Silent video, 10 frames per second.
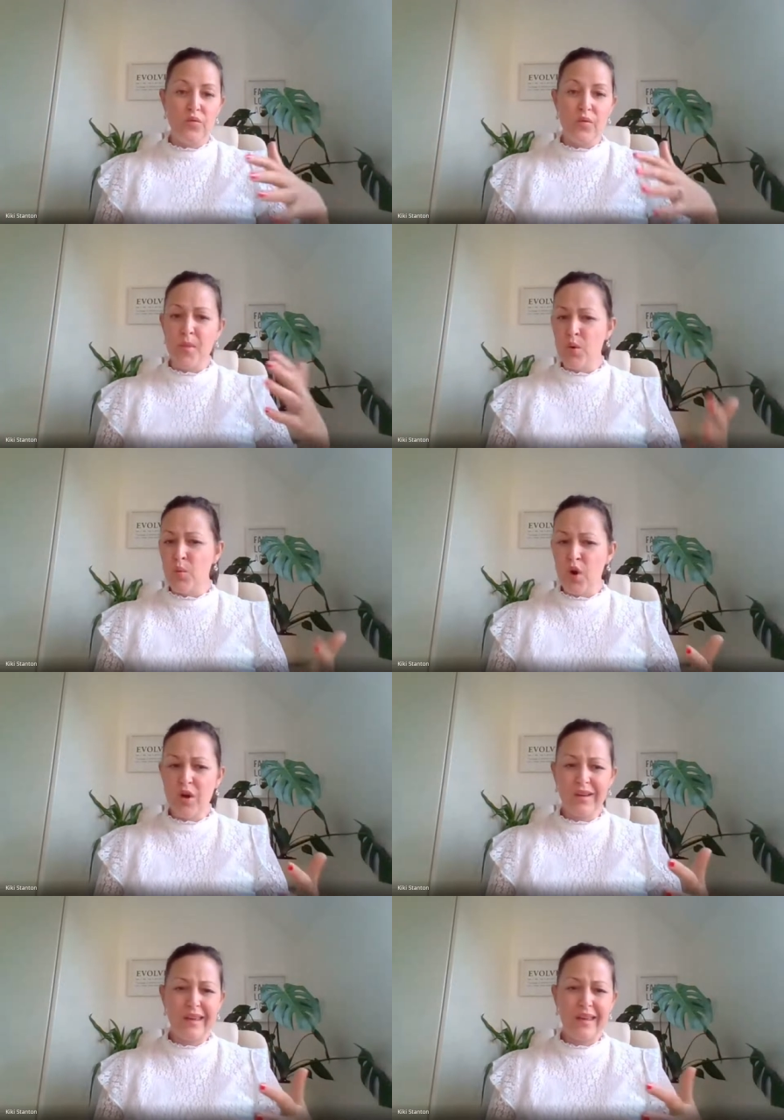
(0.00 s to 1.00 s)
you know,
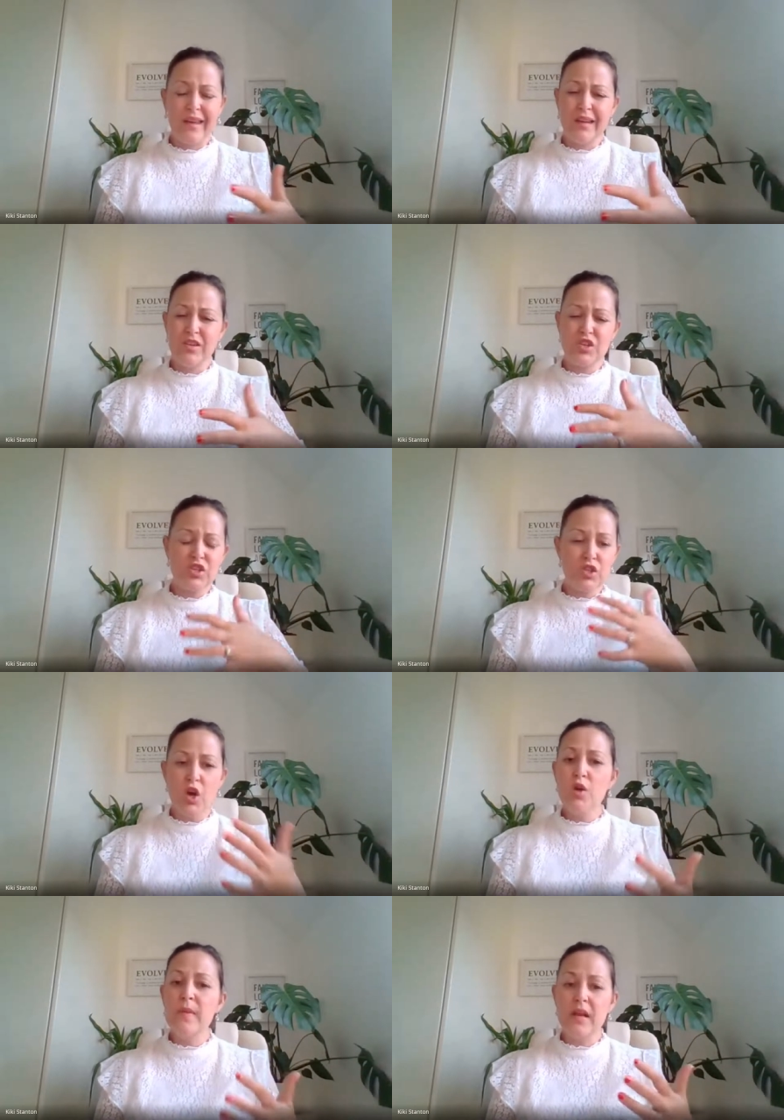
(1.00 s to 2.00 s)
remote working,
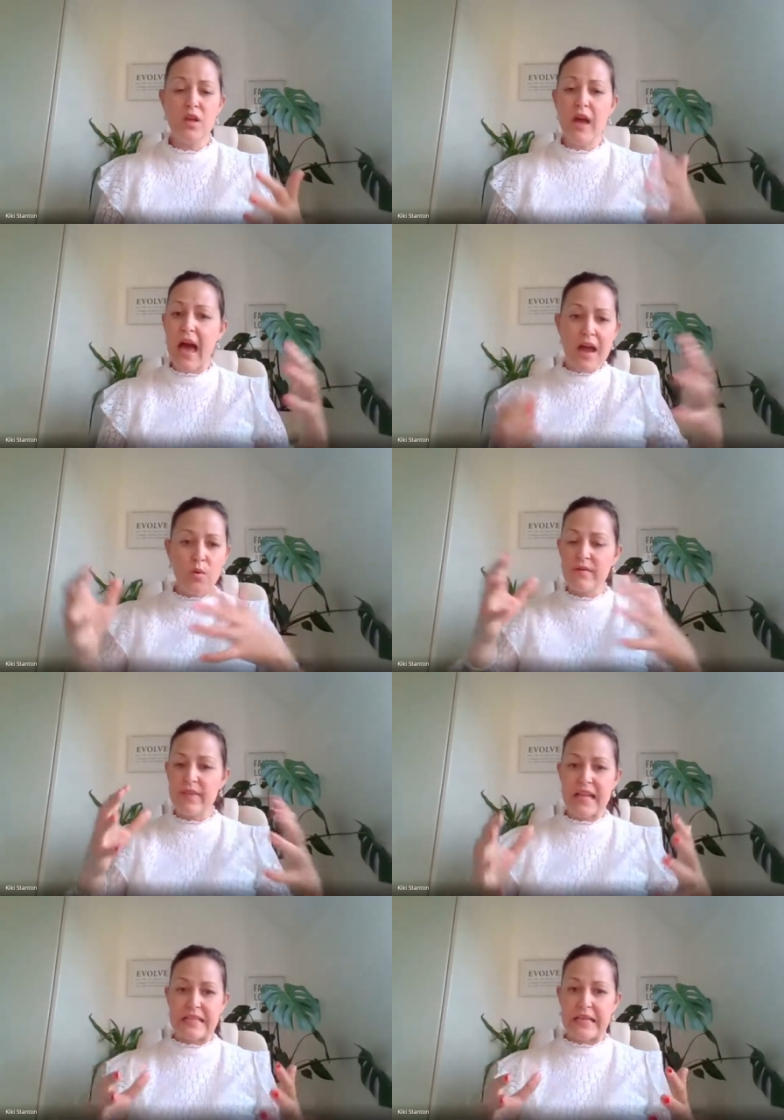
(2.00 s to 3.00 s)
just so many,
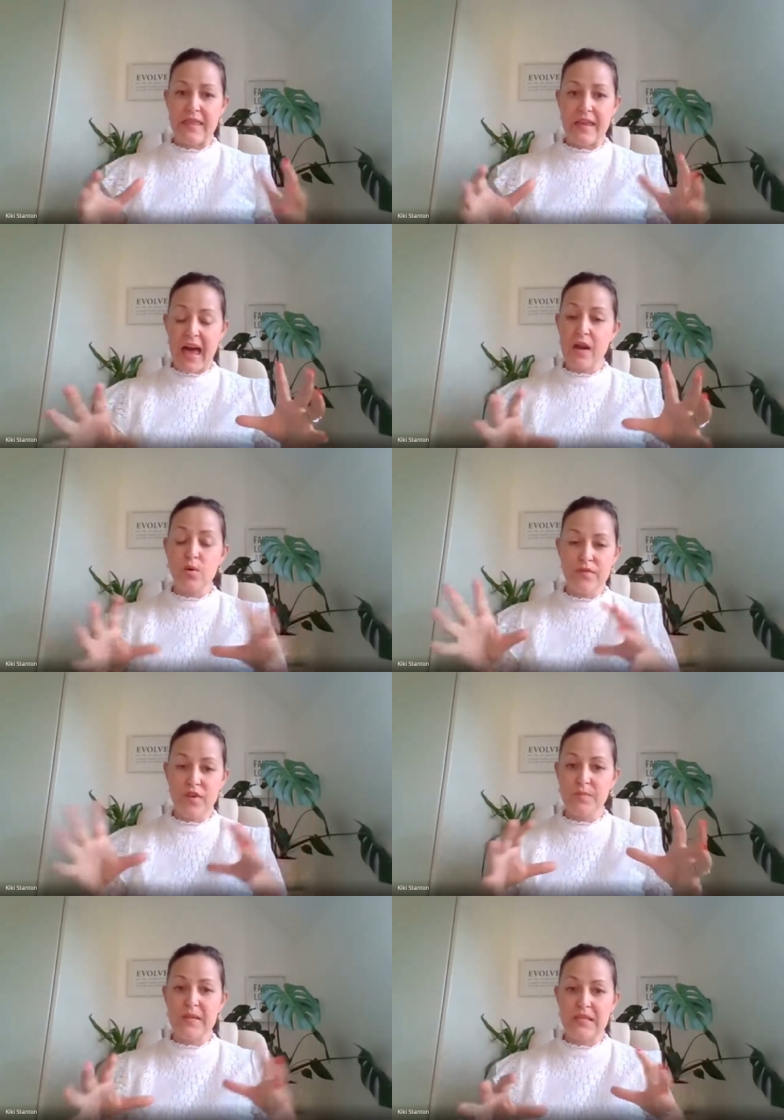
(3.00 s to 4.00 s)
add all of that together, add
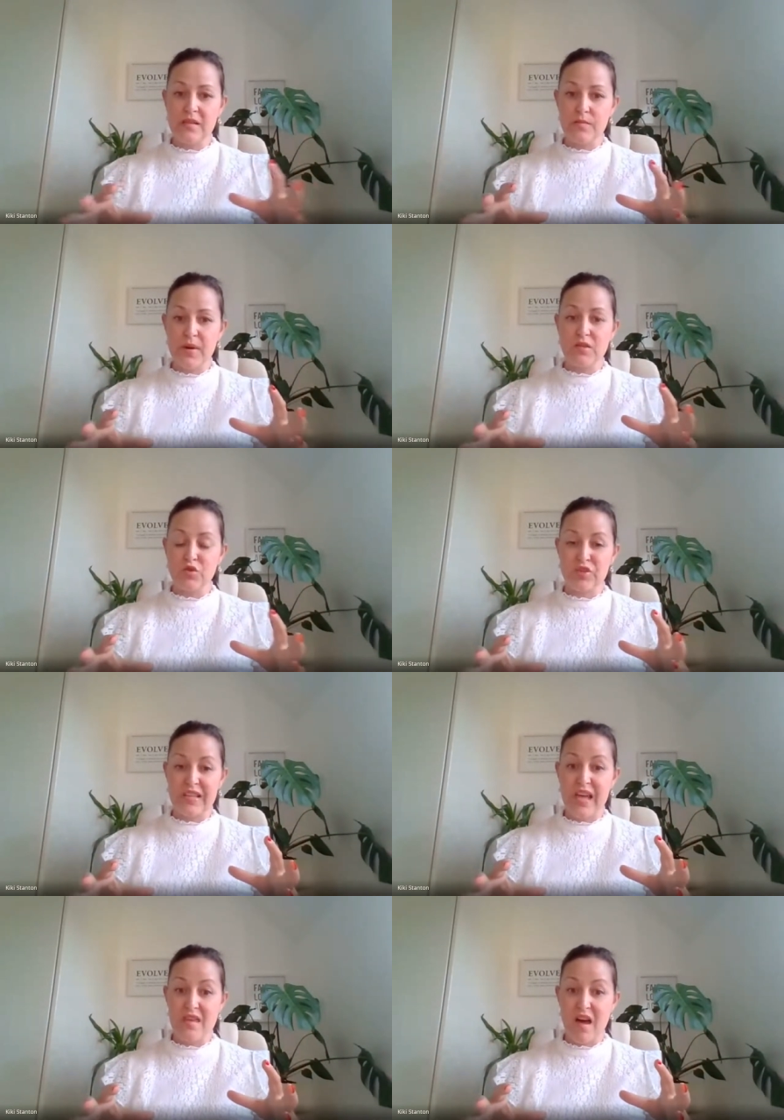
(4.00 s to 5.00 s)
all of those pieces of the
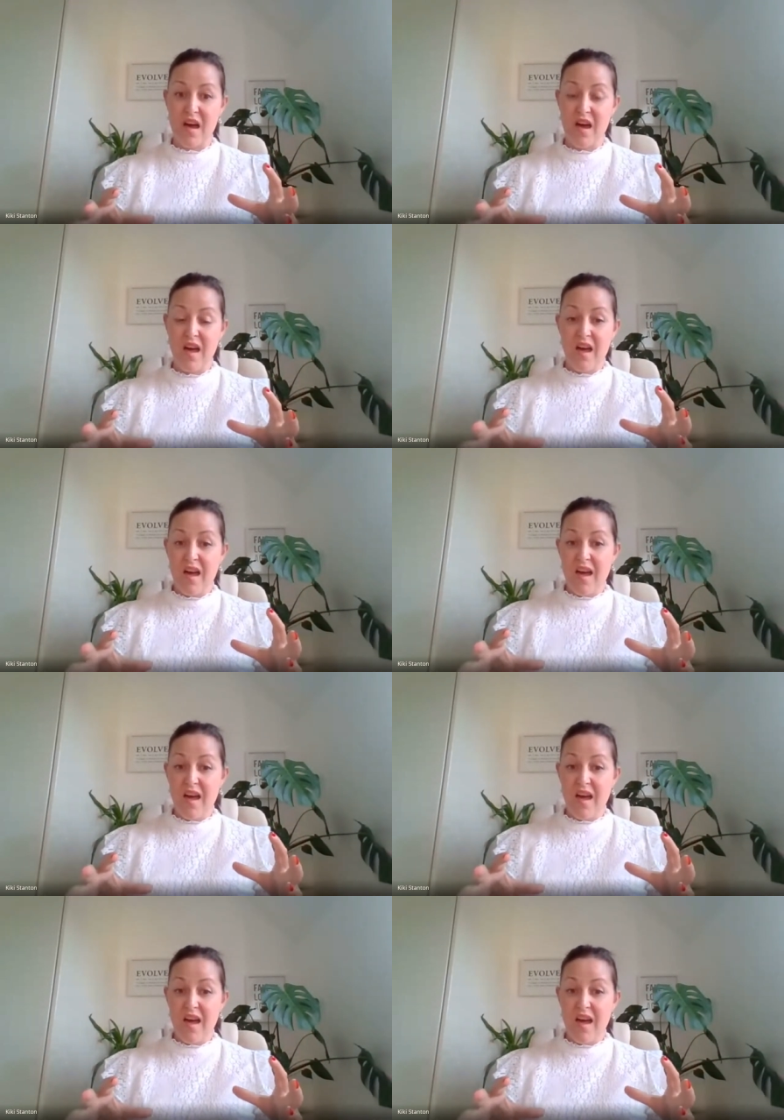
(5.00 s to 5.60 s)
puzzle together.